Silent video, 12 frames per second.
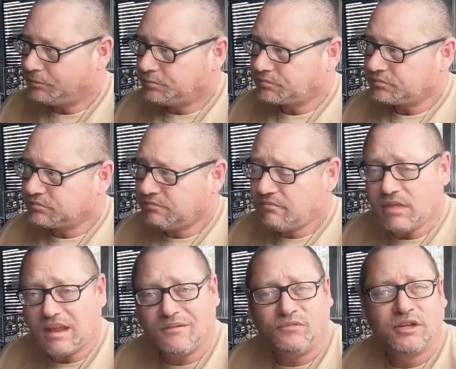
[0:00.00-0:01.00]
that.
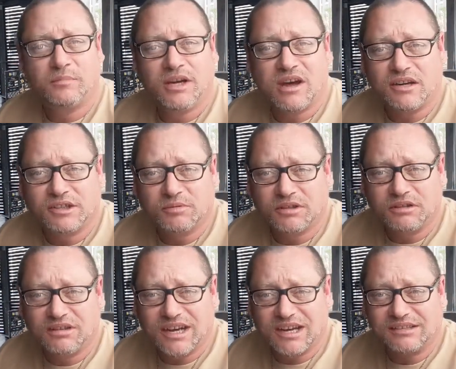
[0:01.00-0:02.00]
To be honest with
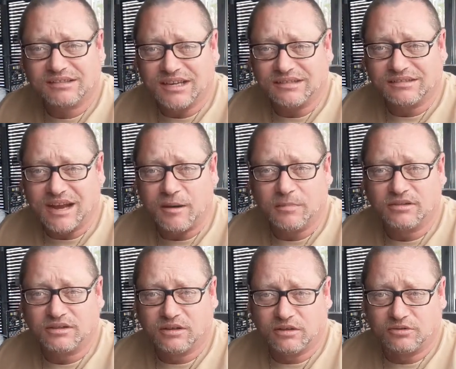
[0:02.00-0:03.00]
you guys, that
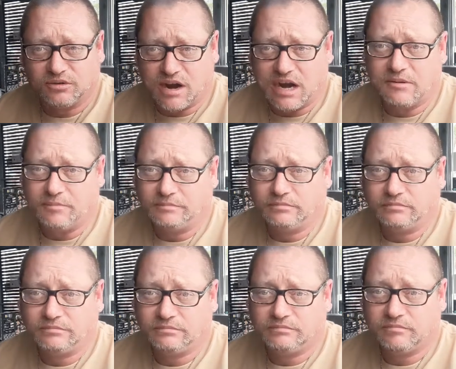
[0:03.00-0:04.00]
salmon's a little dry.
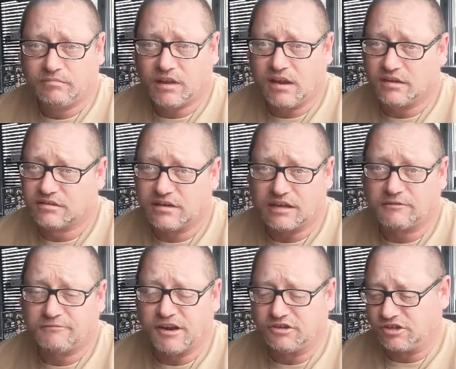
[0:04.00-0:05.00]
It's not
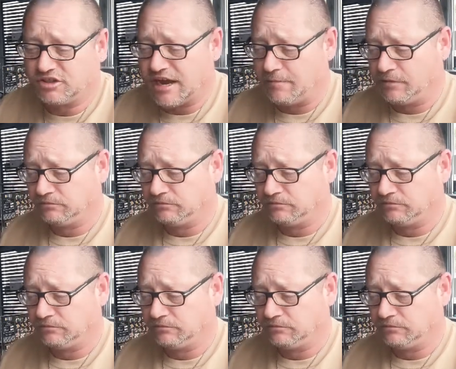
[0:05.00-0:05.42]
the freshest